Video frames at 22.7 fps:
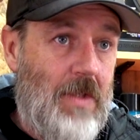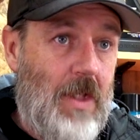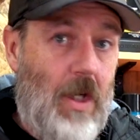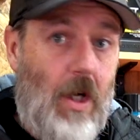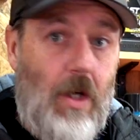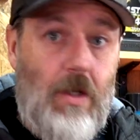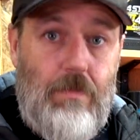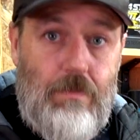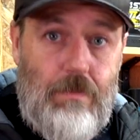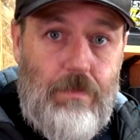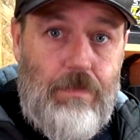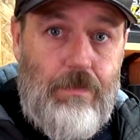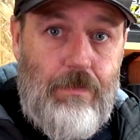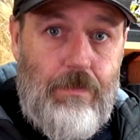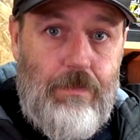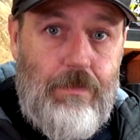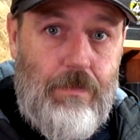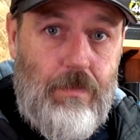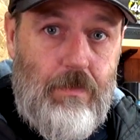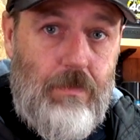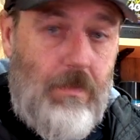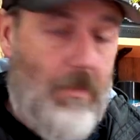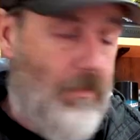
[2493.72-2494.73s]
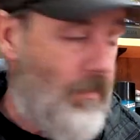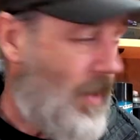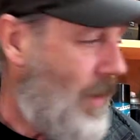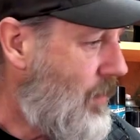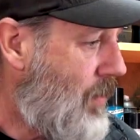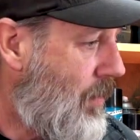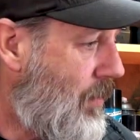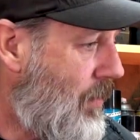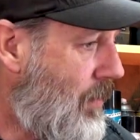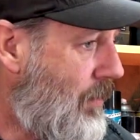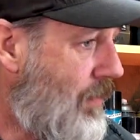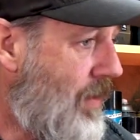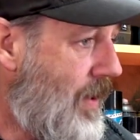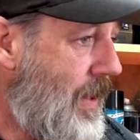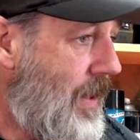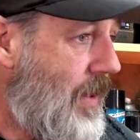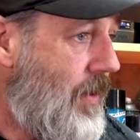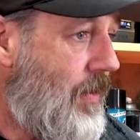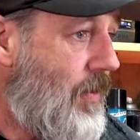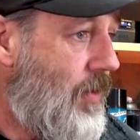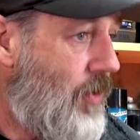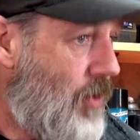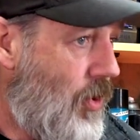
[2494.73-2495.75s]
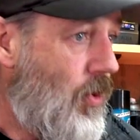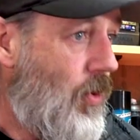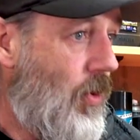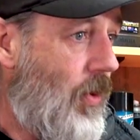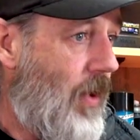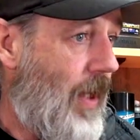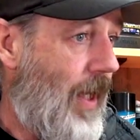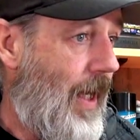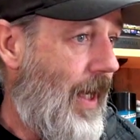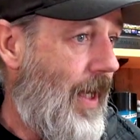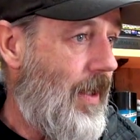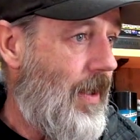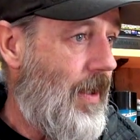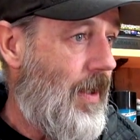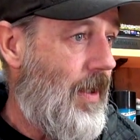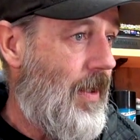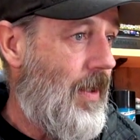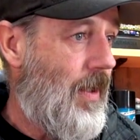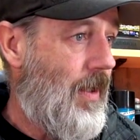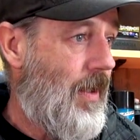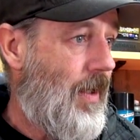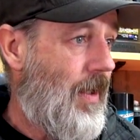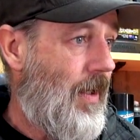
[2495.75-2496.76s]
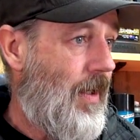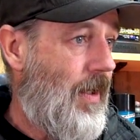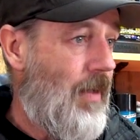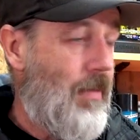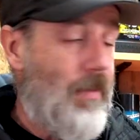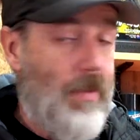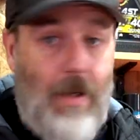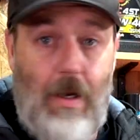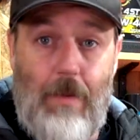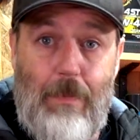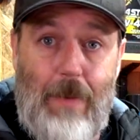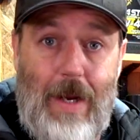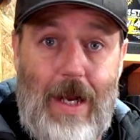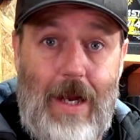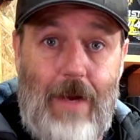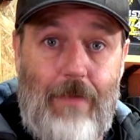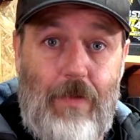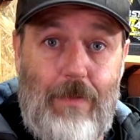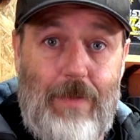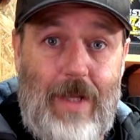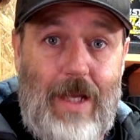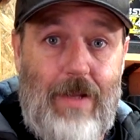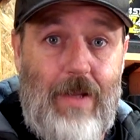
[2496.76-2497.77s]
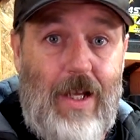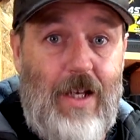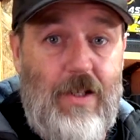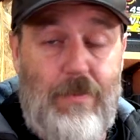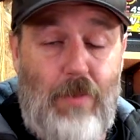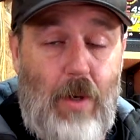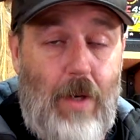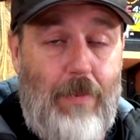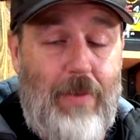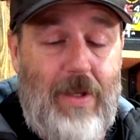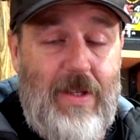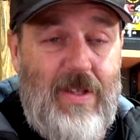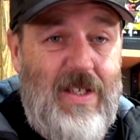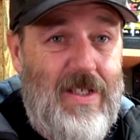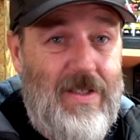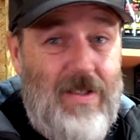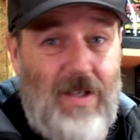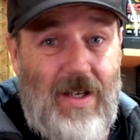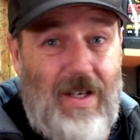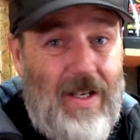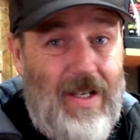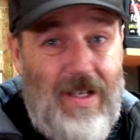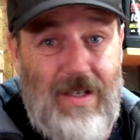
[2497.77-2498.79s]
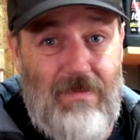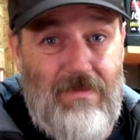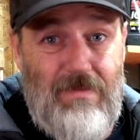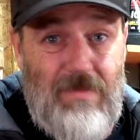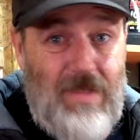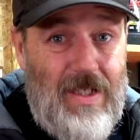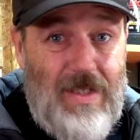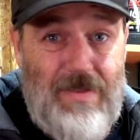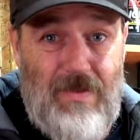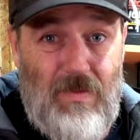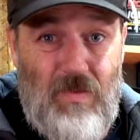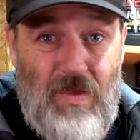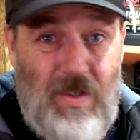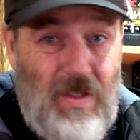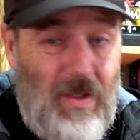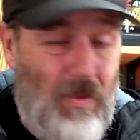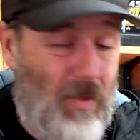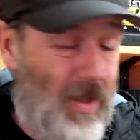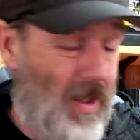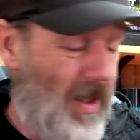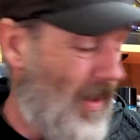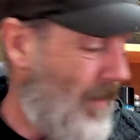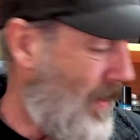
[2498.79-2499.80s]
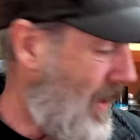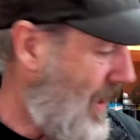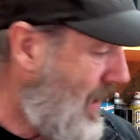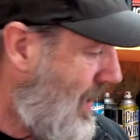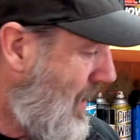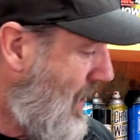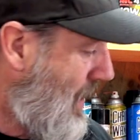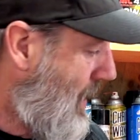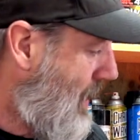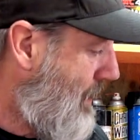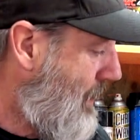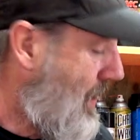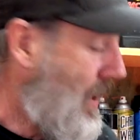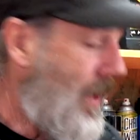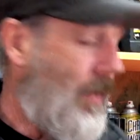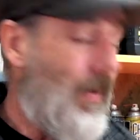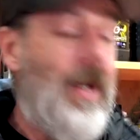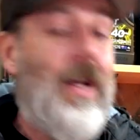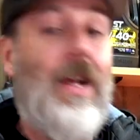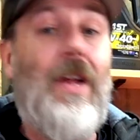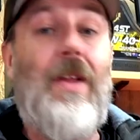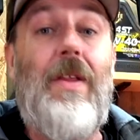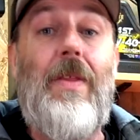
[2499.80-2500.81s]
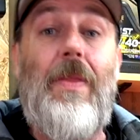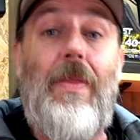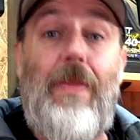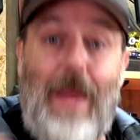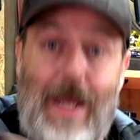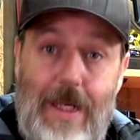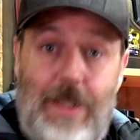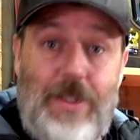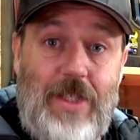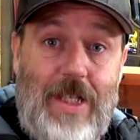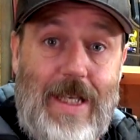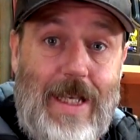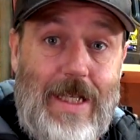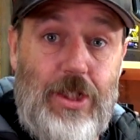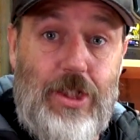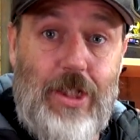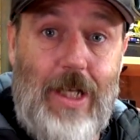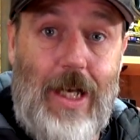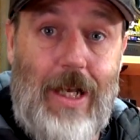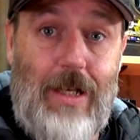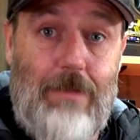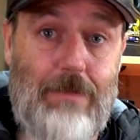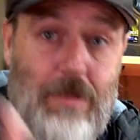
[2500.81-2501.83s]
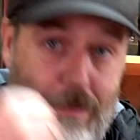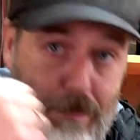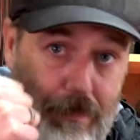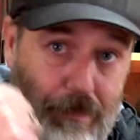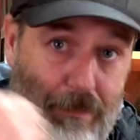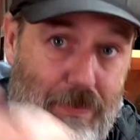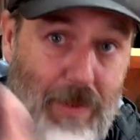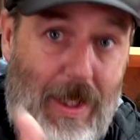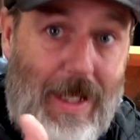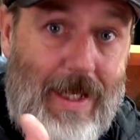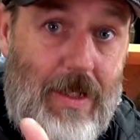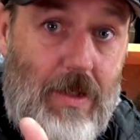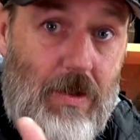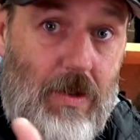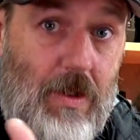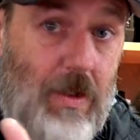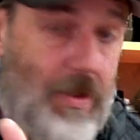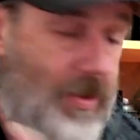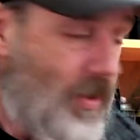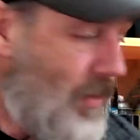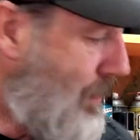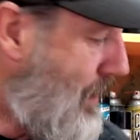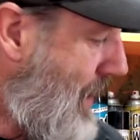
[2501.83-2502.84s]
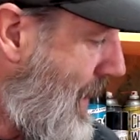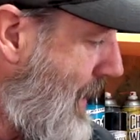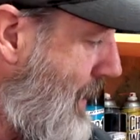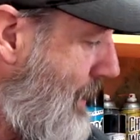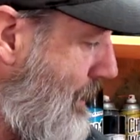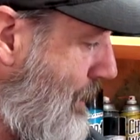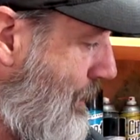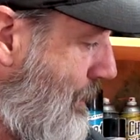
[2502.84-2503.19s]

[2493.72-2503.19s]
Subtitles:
I'd most probably do that. But apart from that, those popping things, doesn't really worry me. But anyway, thanks again, James. Bloody awesome, mate.